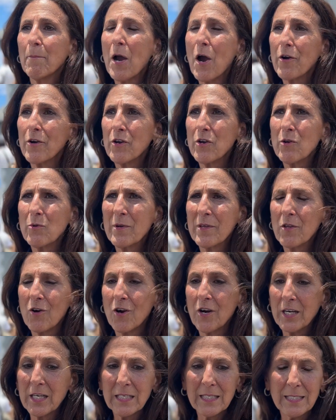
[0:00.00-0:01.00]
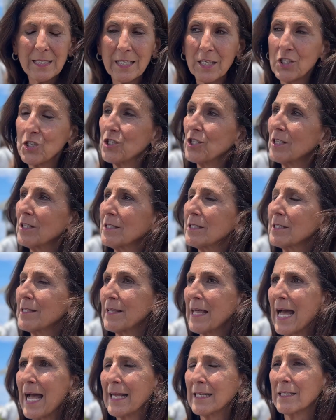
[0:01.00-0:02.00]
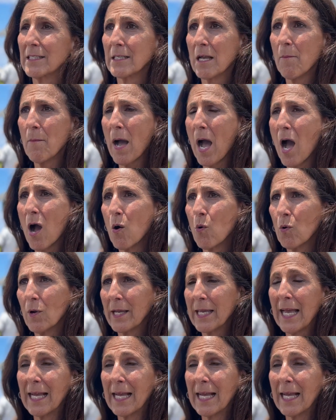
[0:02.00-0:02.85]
partnering with organizations that somehow